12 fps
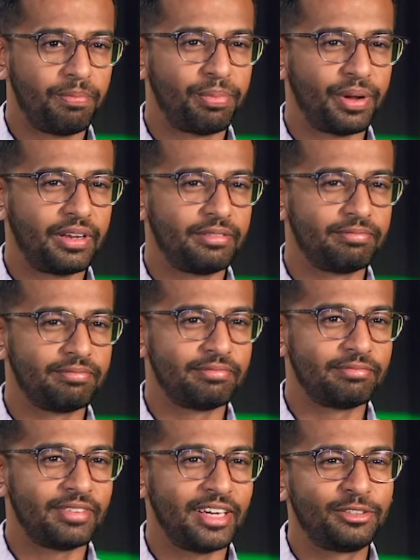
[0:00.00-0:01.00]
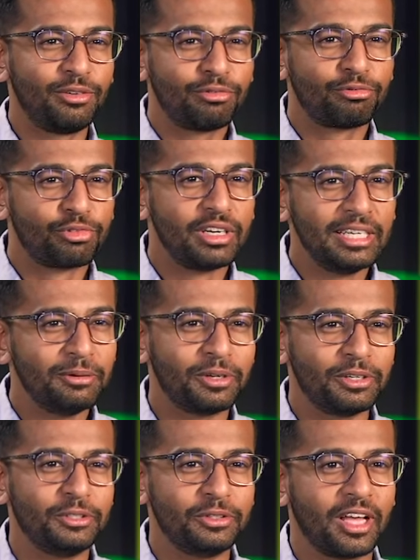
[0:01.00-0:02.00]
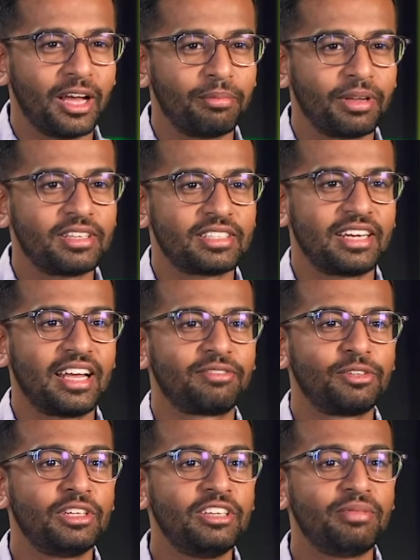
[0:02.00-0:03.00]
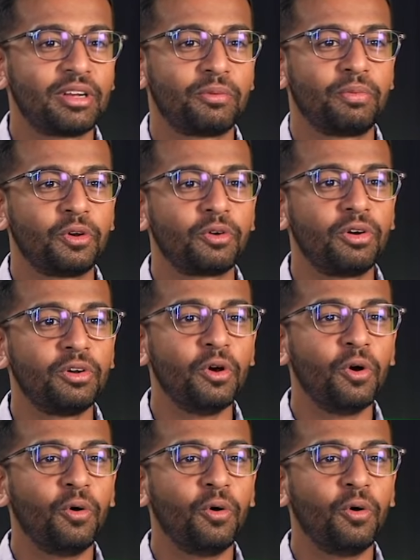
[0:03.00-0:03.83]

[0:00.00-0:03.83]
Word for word: But I don't really want to do that because I'd have to leave my computer on